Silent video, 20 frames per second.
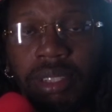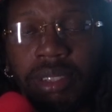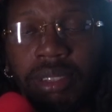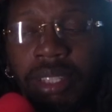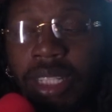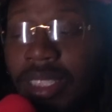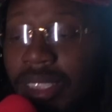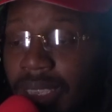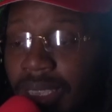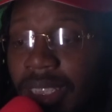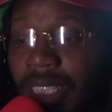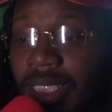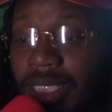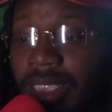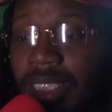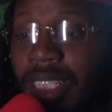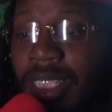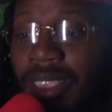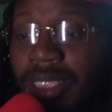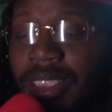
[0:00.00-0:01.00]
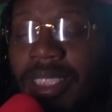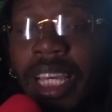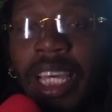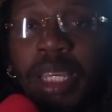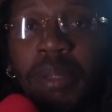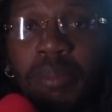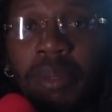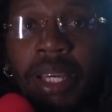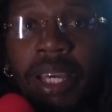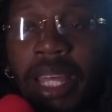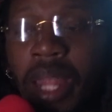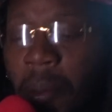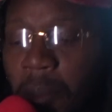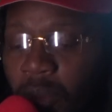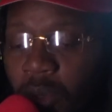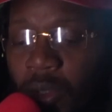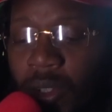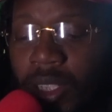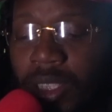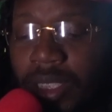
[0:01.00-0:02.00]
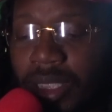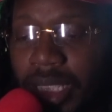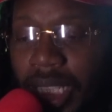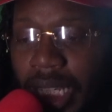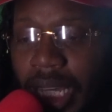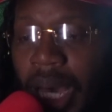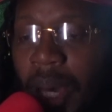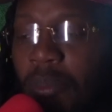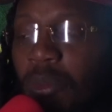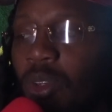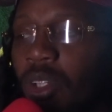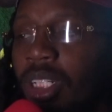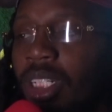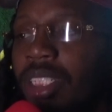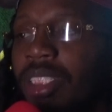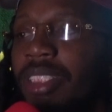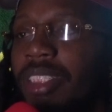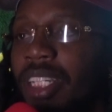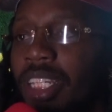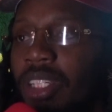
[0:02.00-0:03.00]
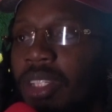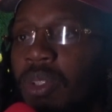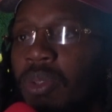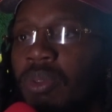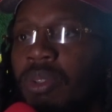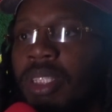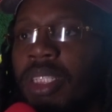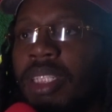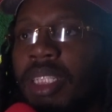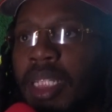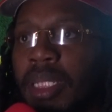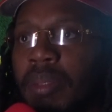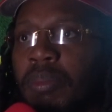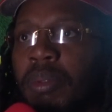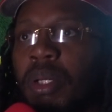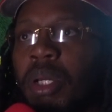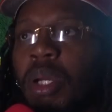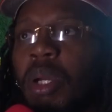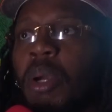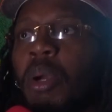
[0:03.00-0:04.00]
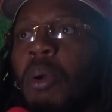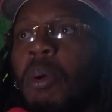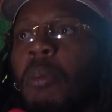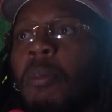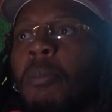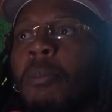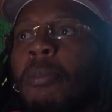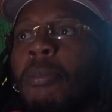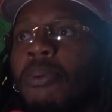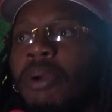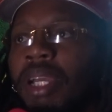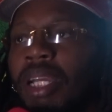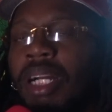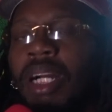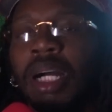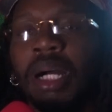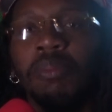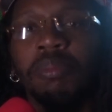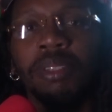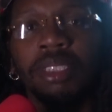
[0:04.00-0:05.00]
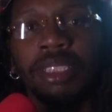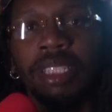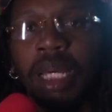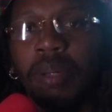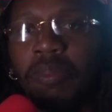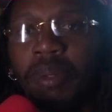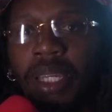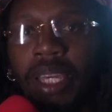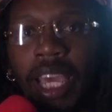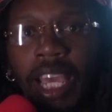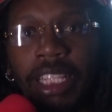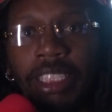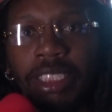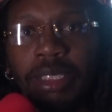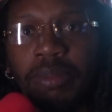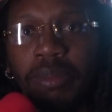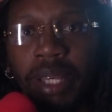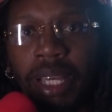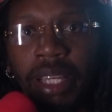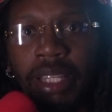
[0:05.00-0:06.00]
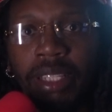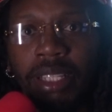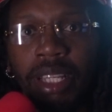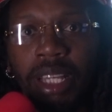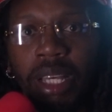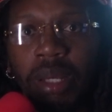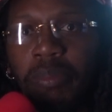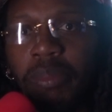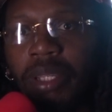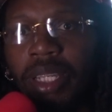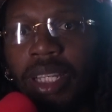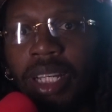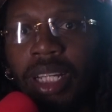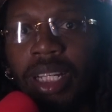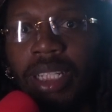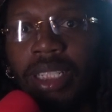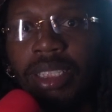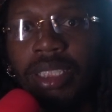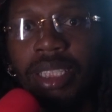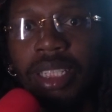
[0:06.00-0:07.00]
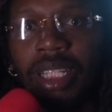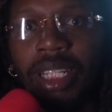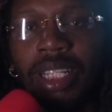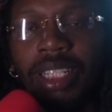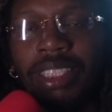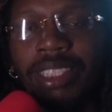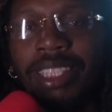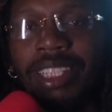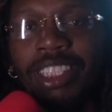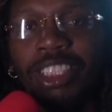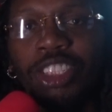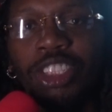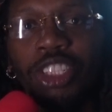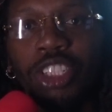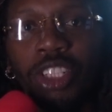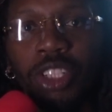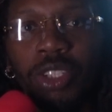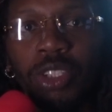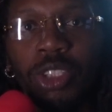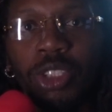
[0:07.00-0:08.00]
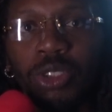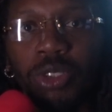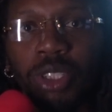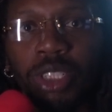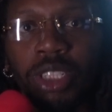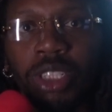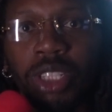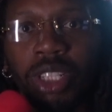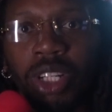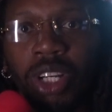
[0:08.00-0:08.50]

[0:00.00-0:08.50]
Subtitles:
This is insane, man. I'm gonna continue to keep bringing up these type of cases, man, because the children